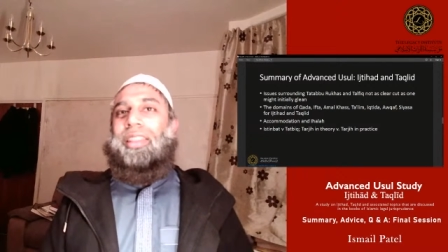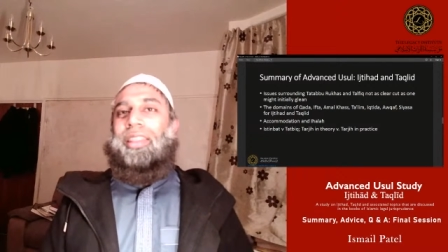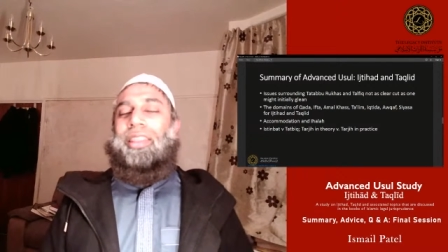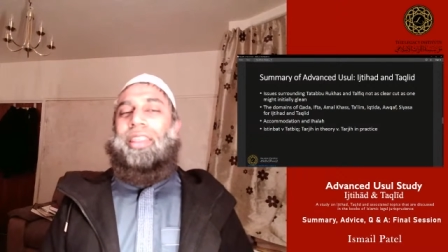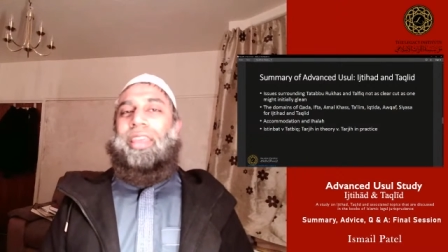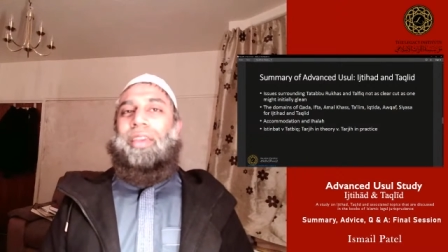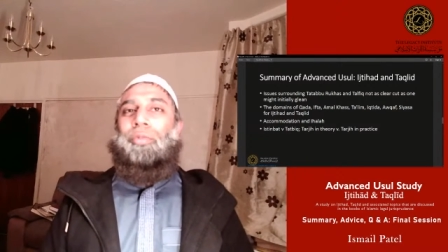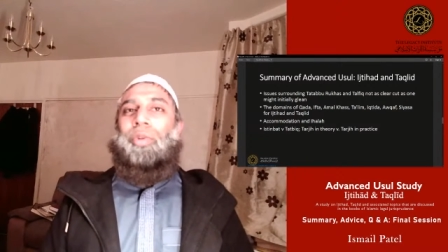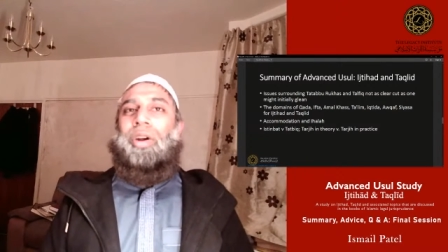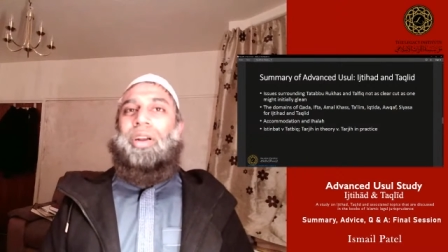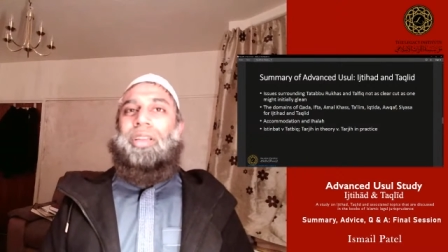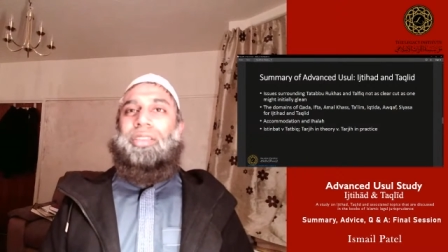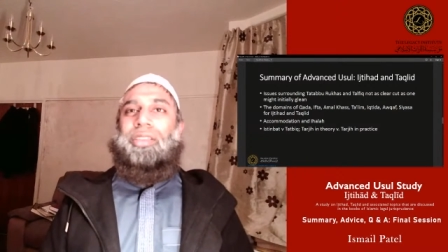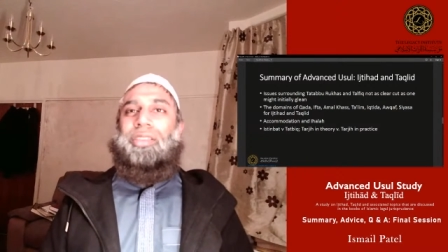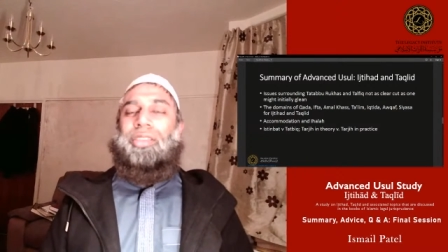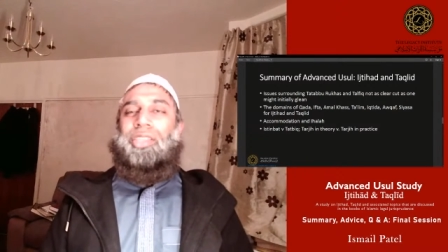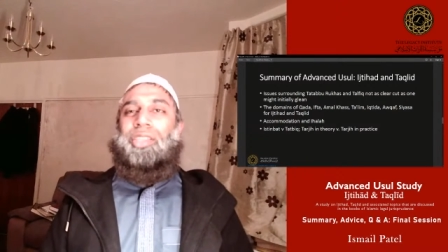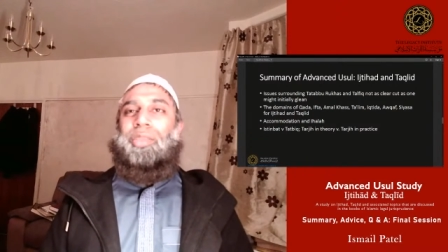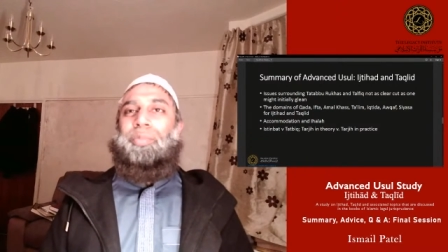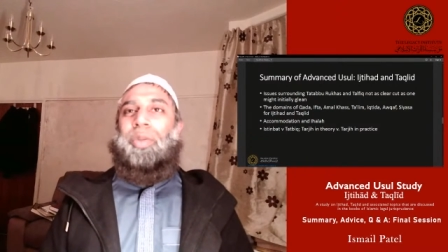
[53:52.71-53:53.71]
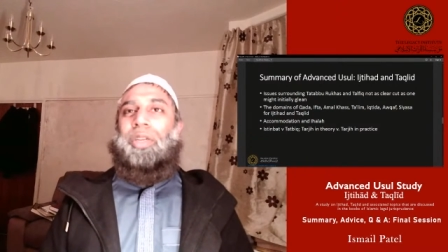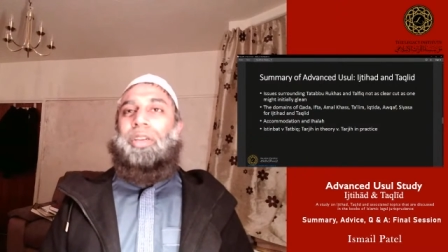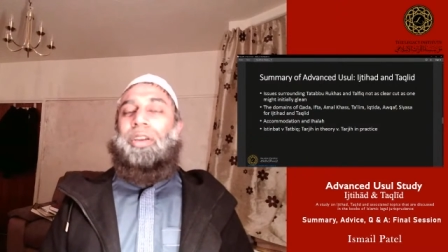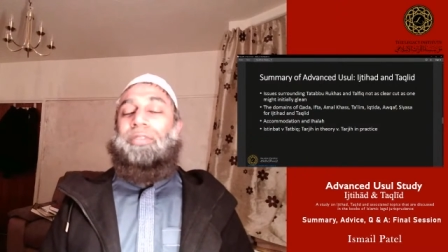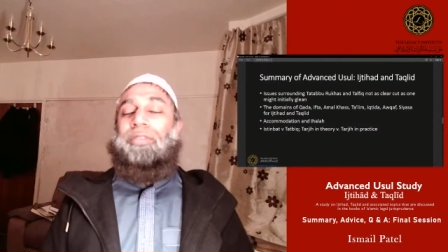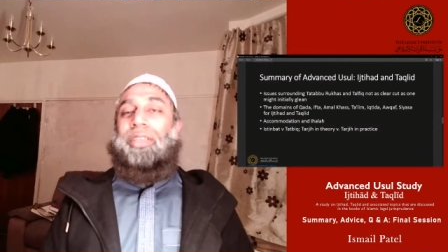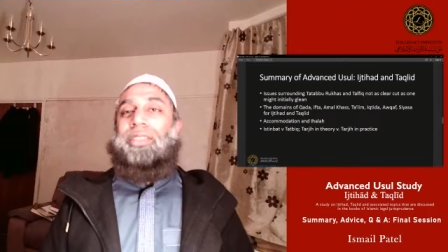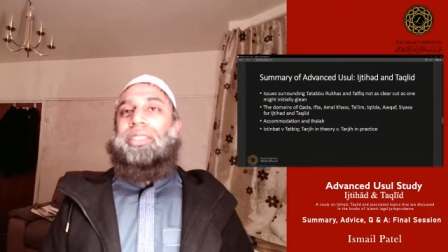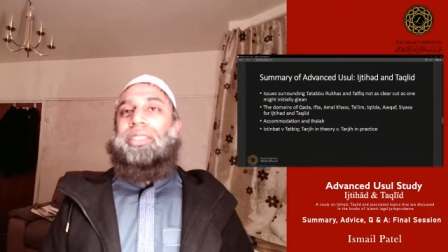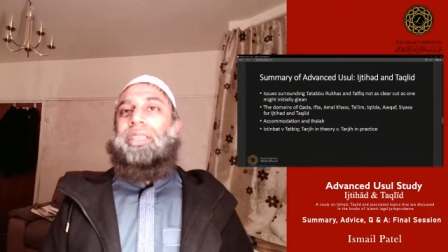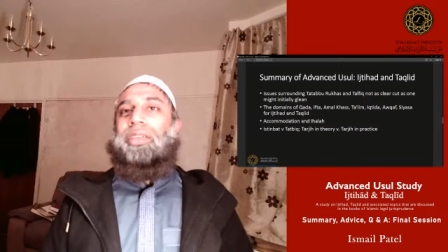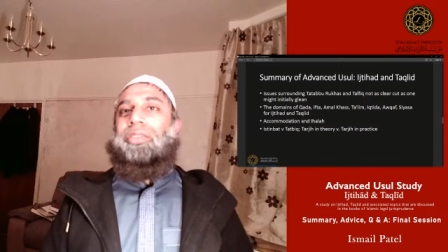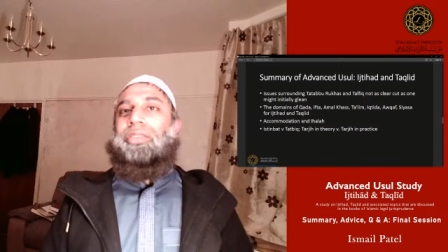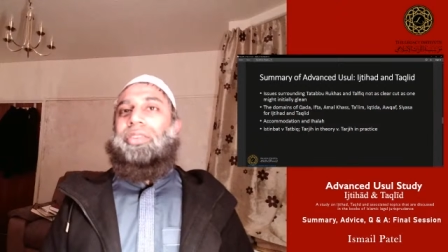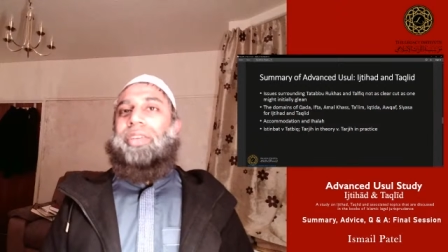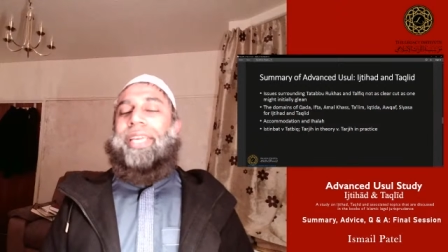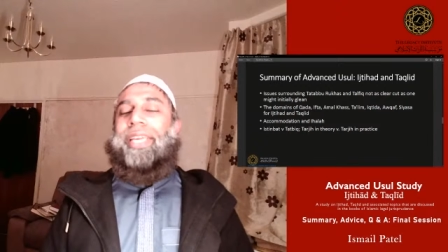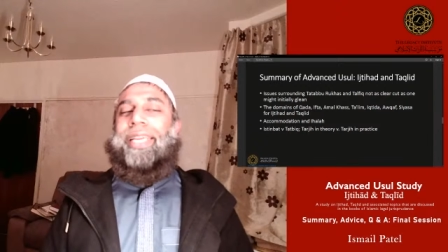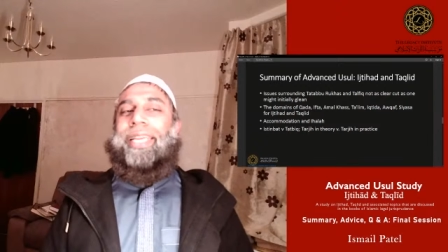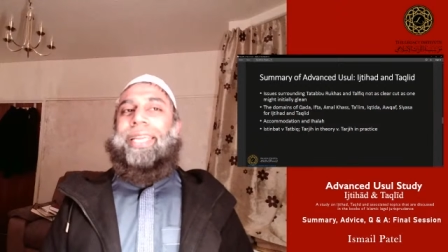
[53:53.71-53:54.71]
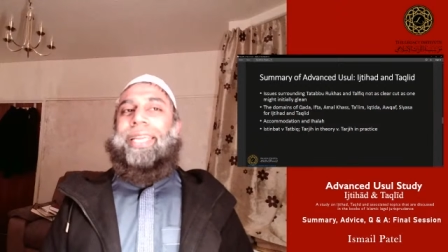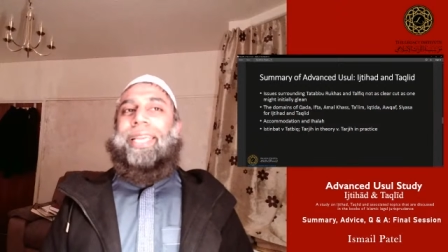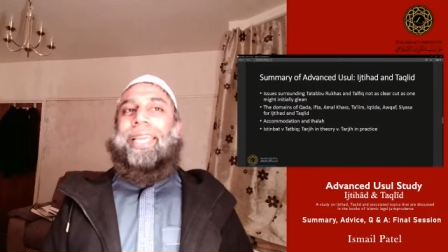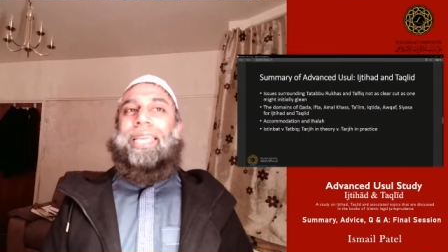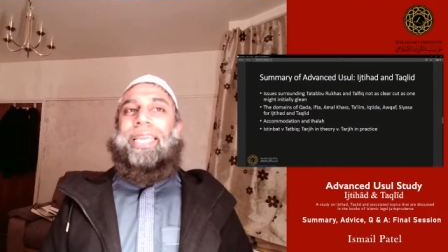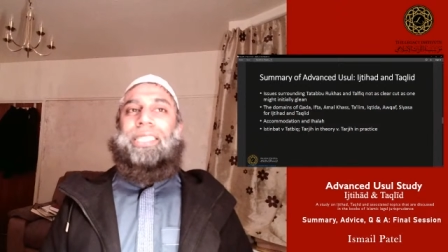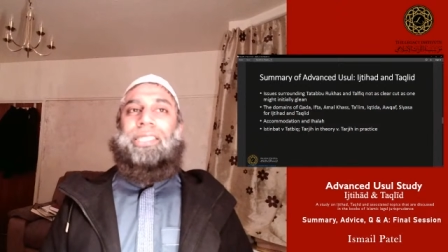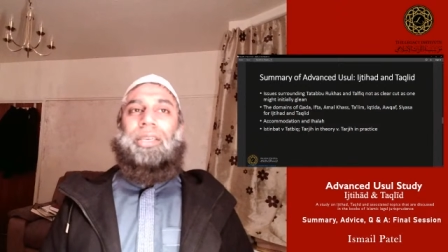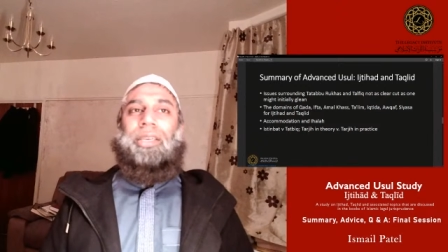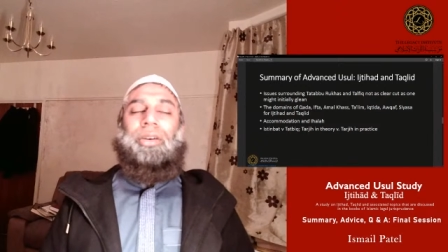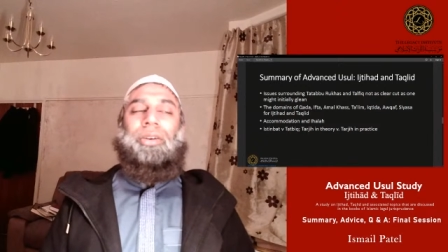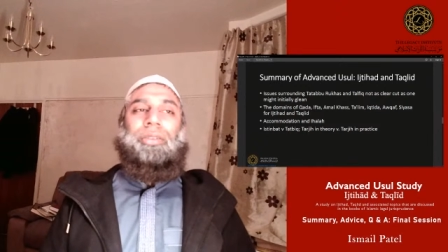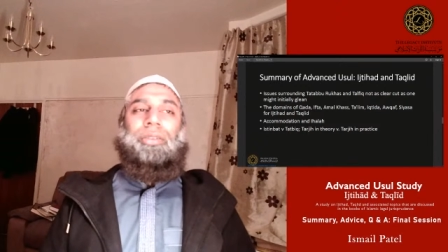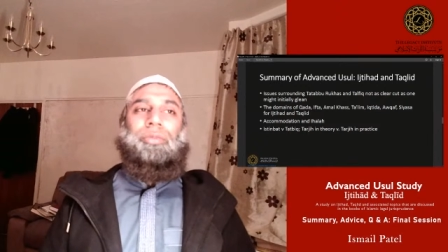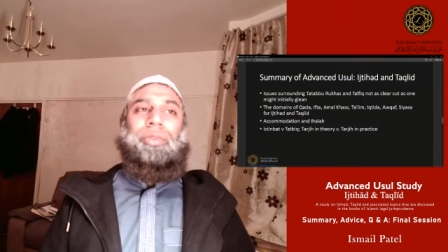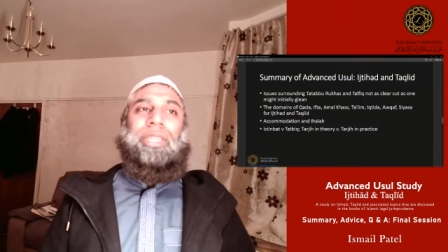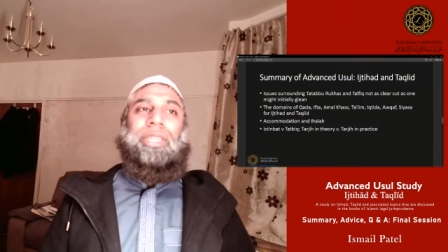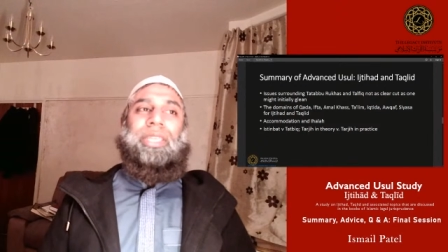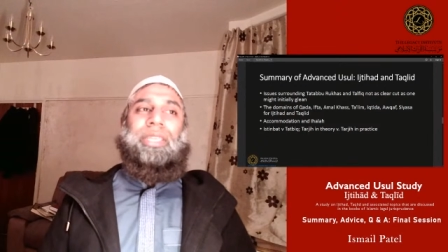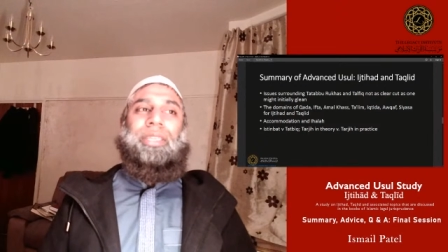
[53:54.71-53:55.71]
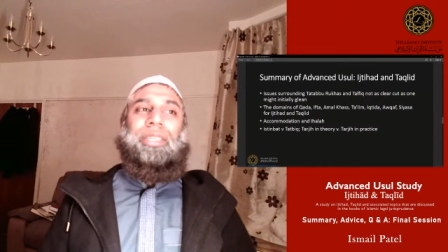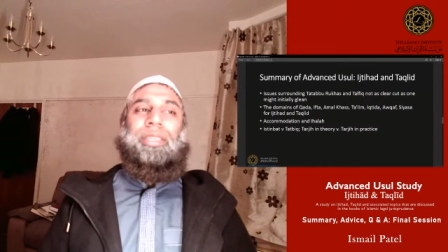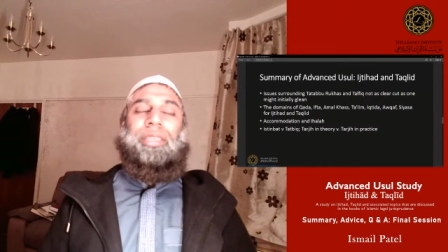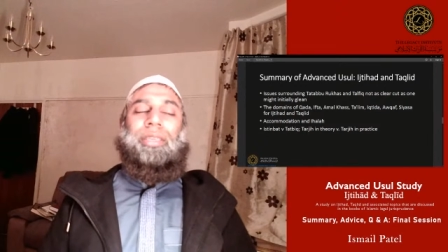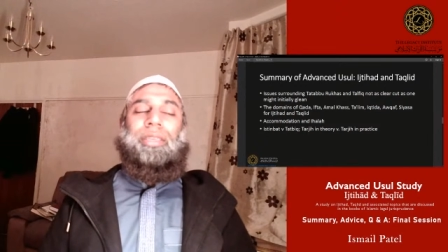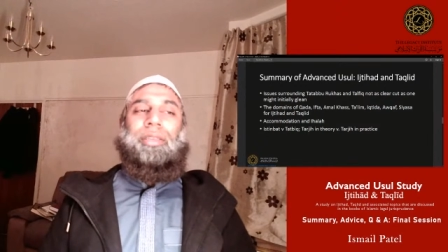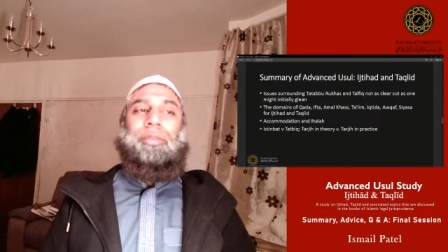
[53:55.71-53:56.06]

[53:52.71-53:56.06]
they weren't spun off until really later on within